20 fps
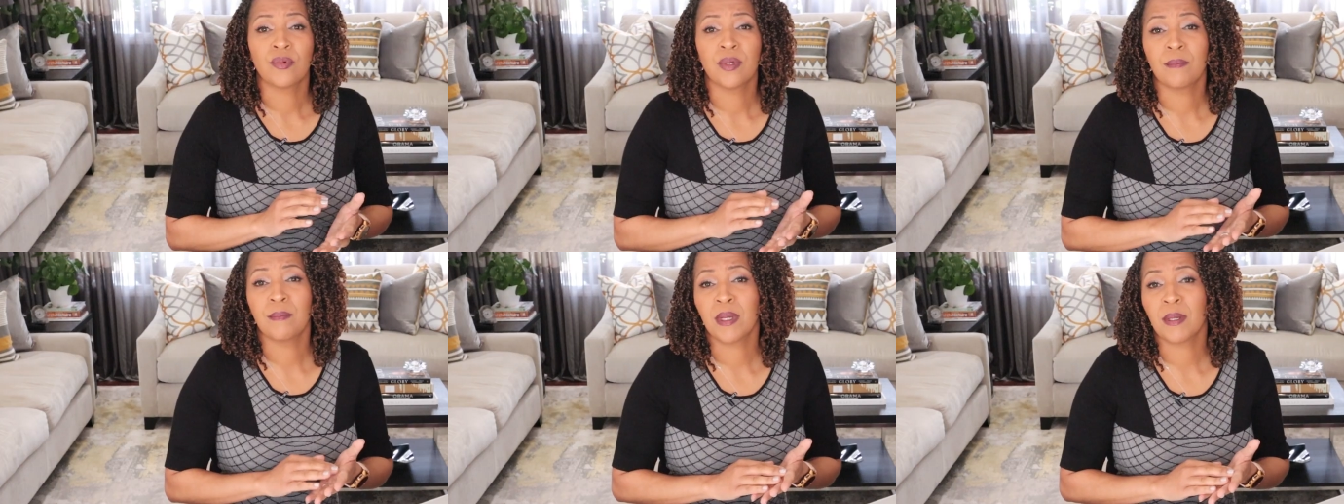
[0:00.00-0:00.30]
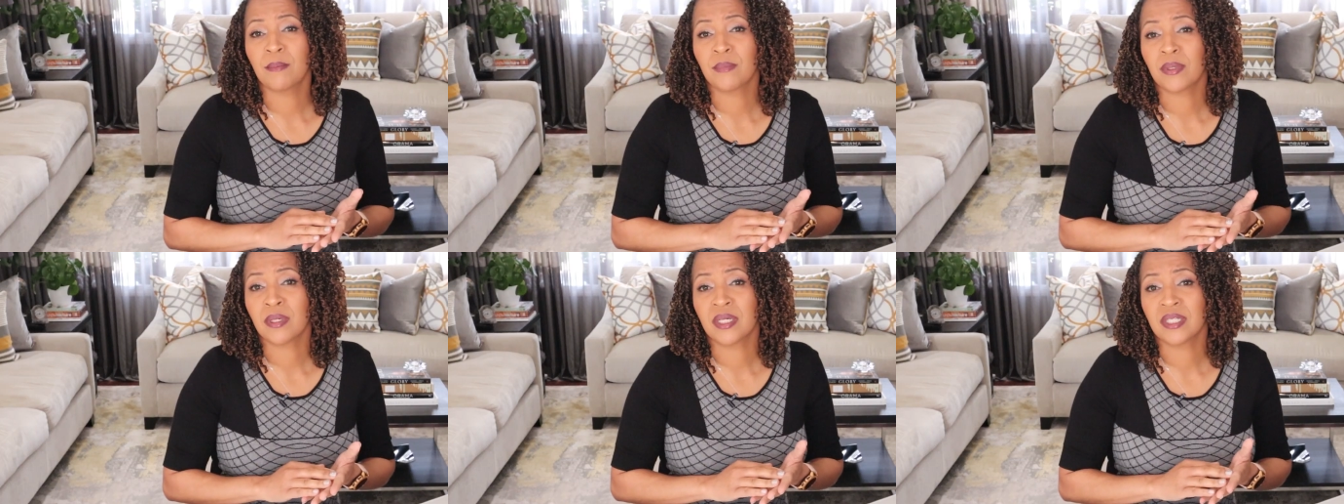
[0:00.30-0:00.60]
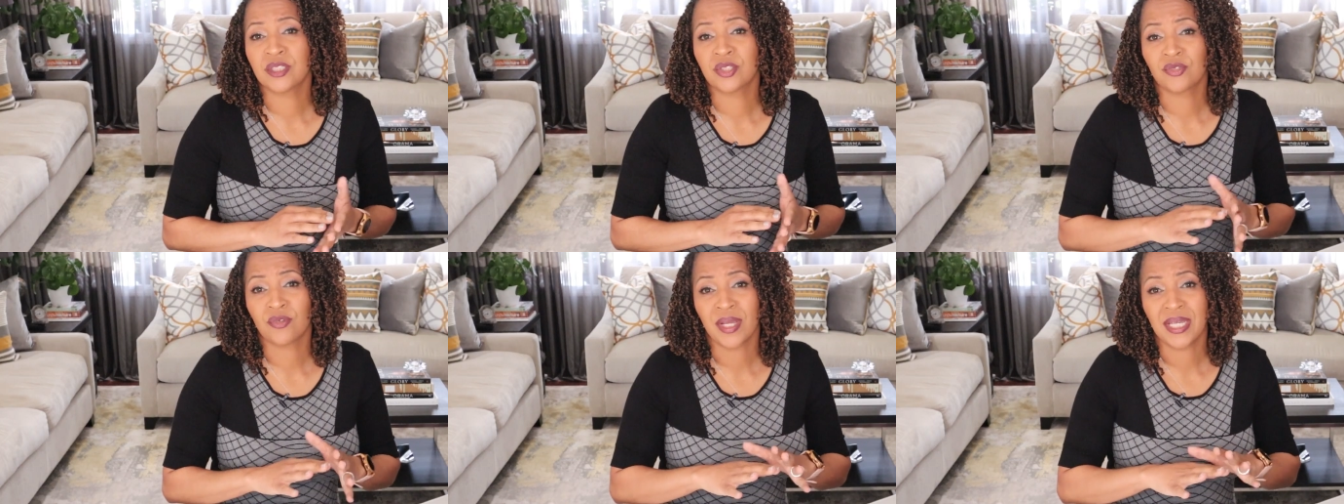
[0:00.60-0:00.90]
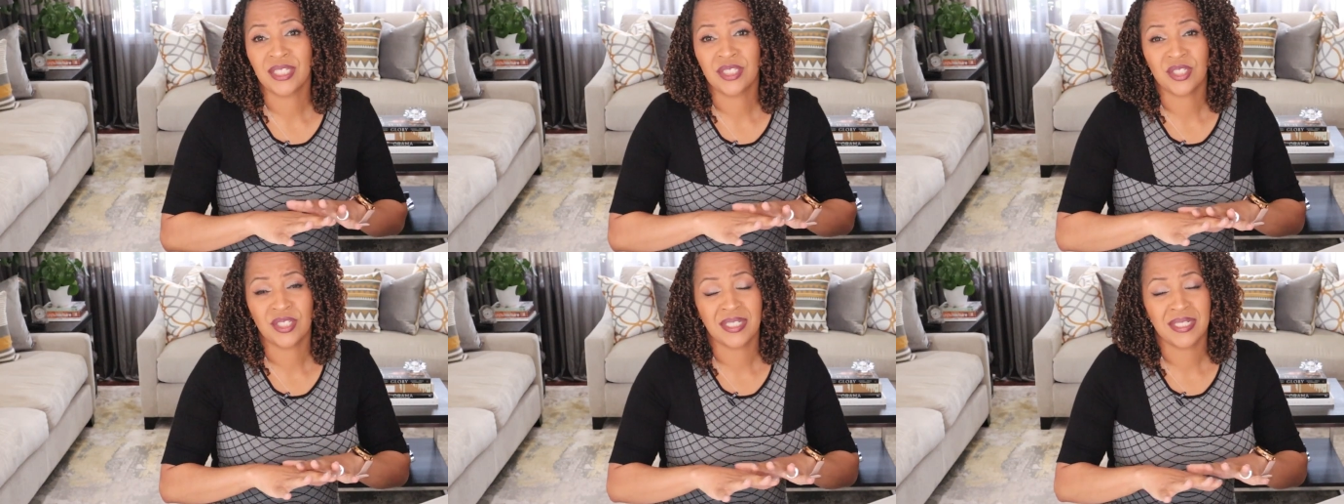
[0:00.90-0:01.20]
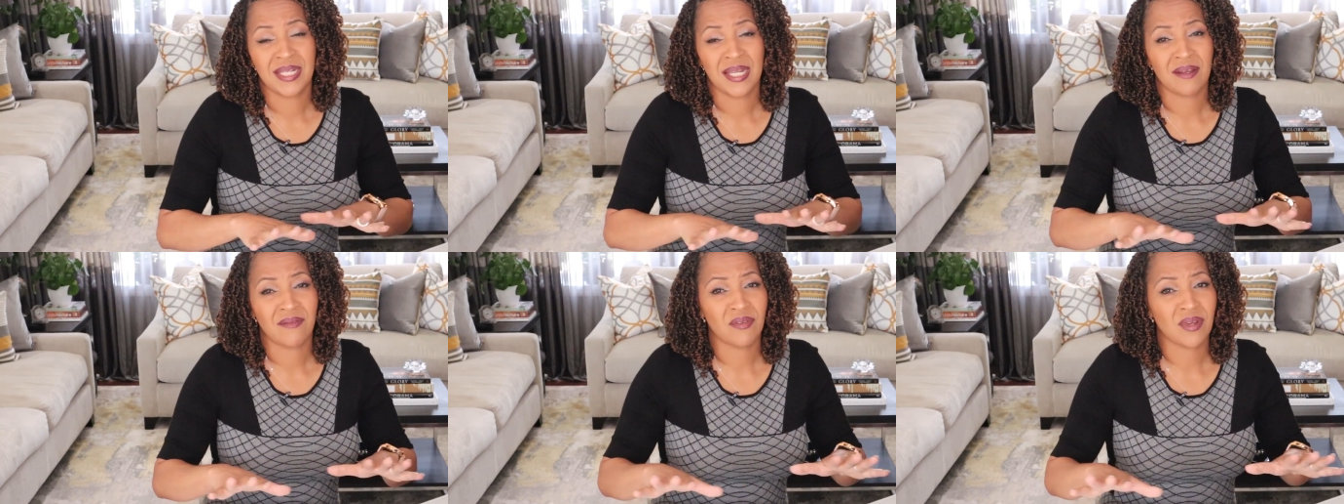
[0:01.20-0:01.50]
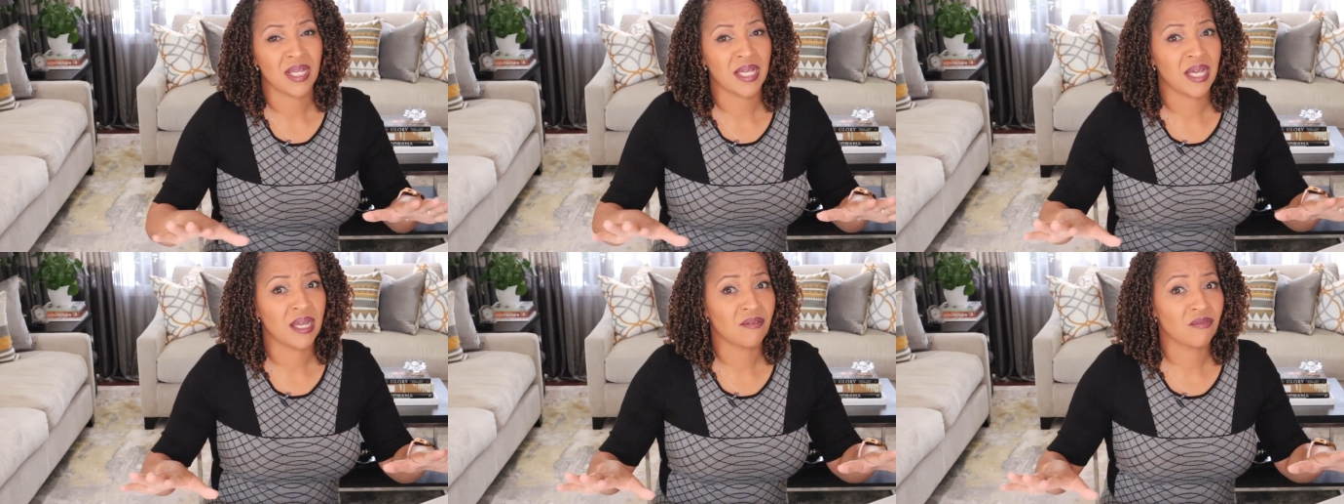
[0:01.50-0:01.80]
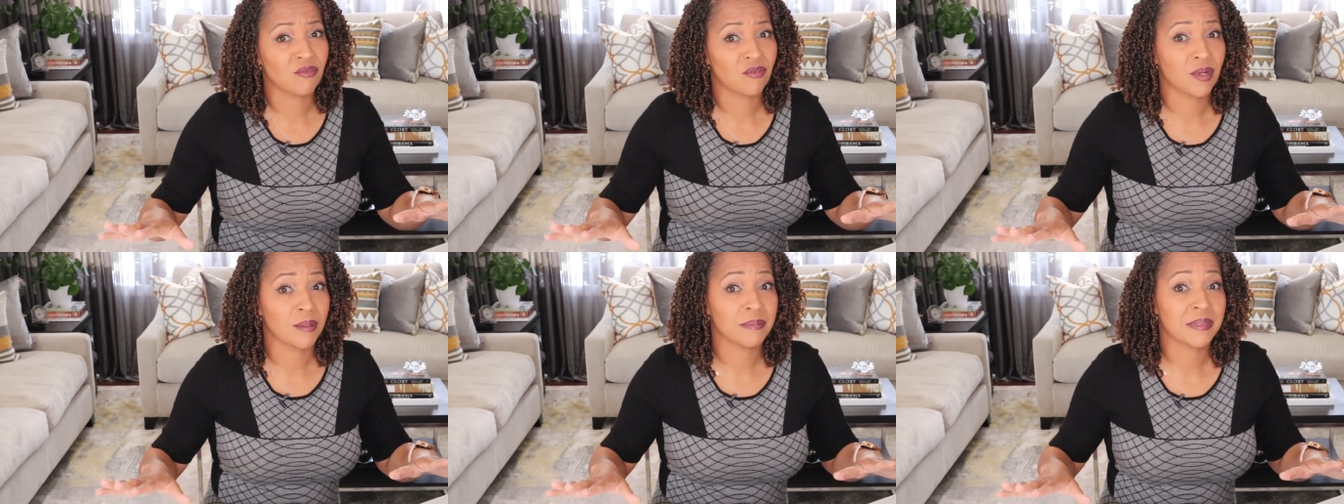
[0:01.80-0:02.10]
Remember, a tray should never
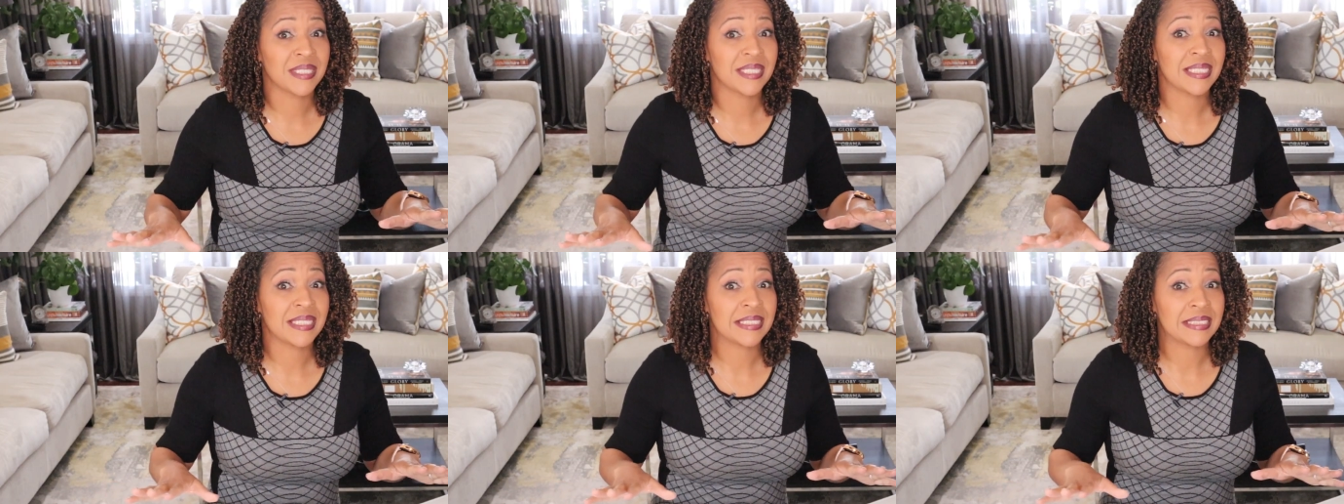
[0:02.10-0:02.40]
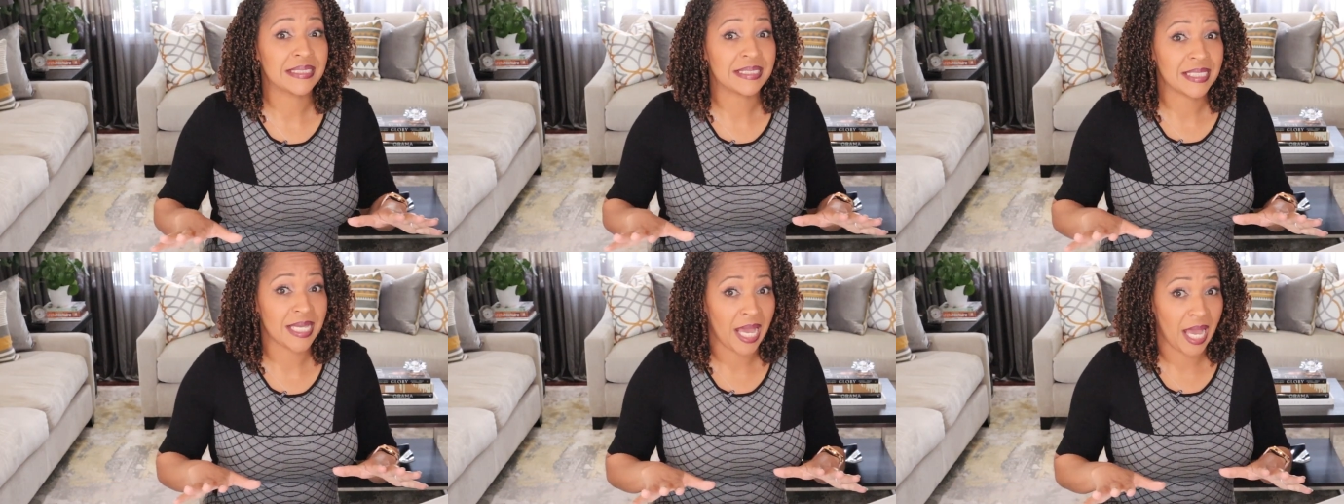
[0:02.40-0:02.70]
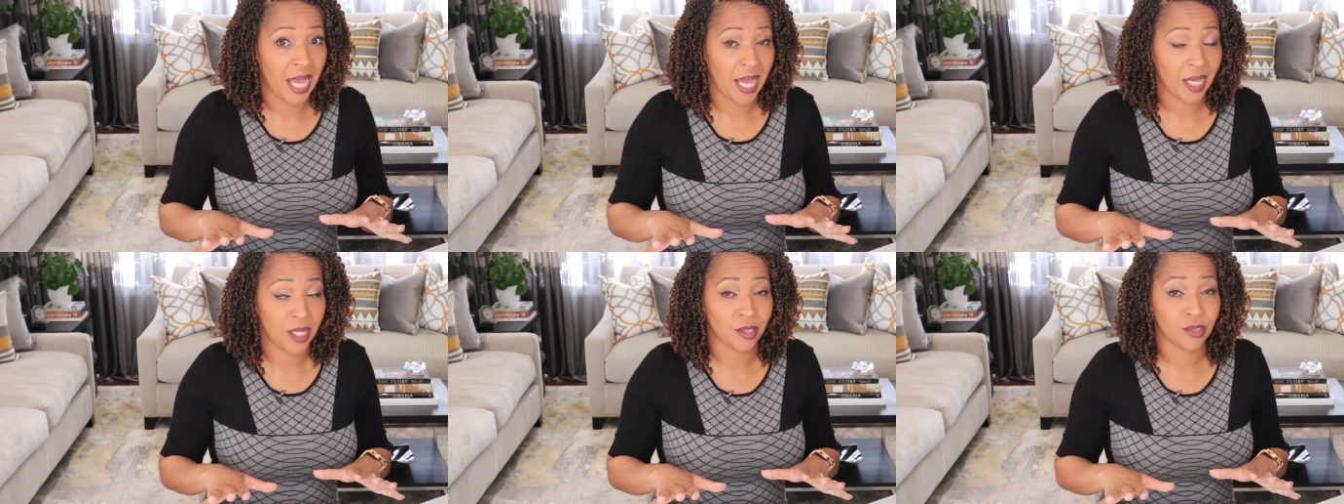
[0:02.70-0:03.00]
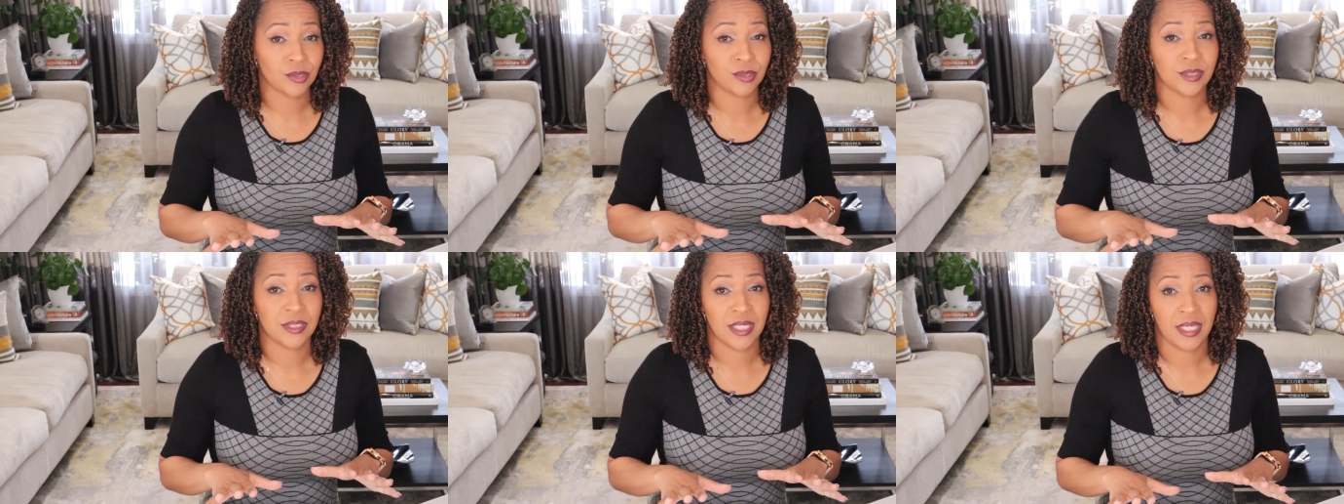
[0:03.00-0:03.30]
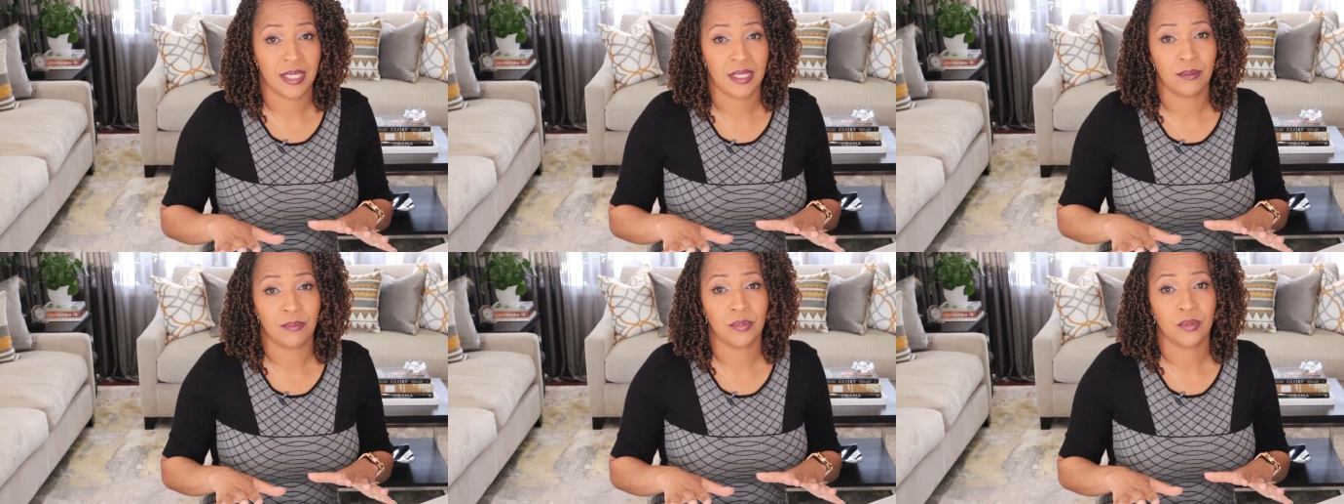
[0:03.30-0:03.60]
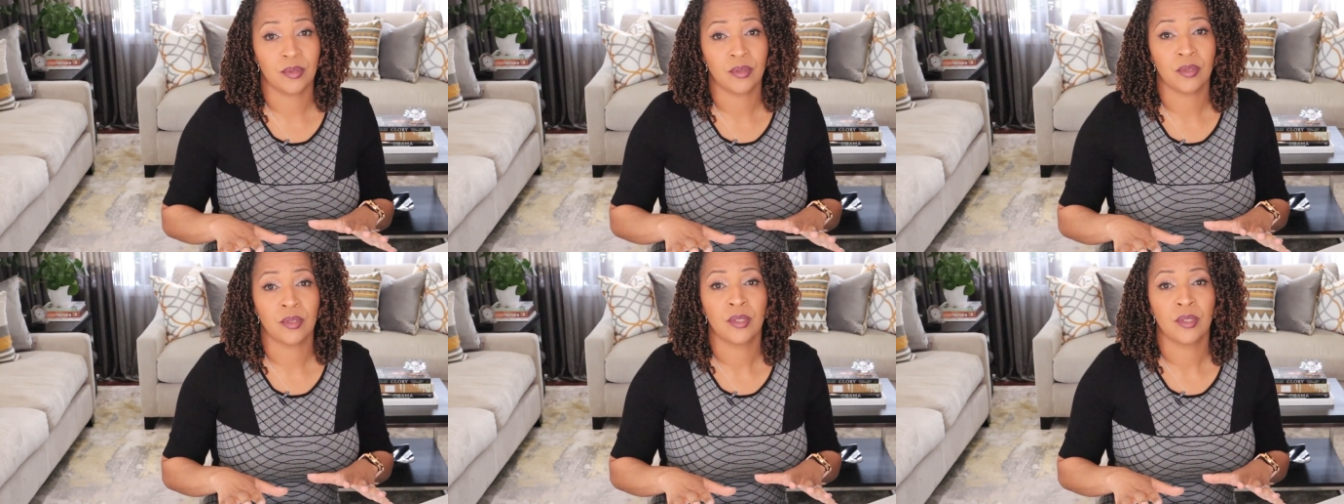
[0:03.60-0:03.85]
cover up the entire table.